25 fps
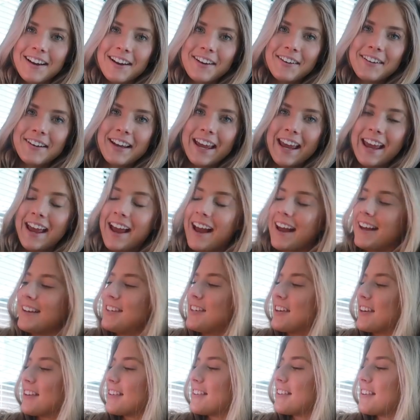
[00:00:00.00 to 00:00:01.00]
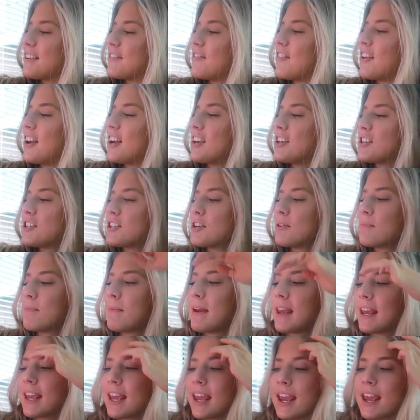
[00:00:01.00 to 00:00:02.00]
Okay, I just finished
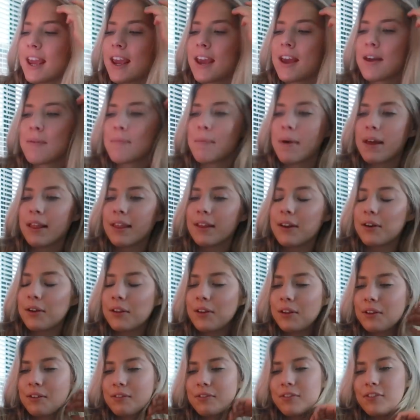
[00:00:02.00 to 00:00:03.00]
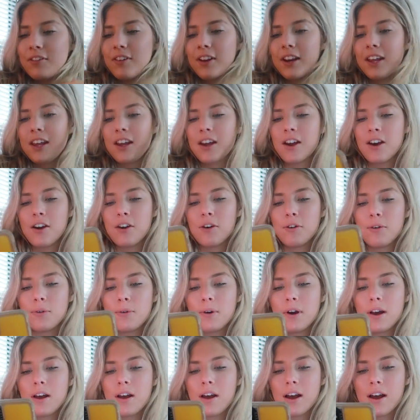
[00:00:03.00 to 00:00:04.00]
making my little
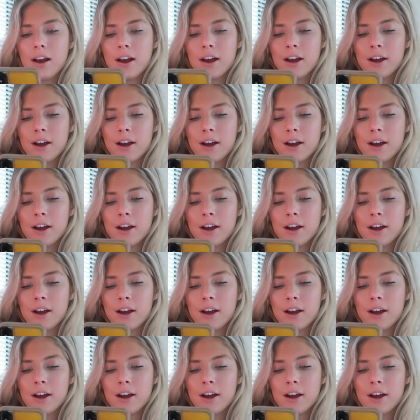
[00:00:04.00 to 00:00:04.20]
video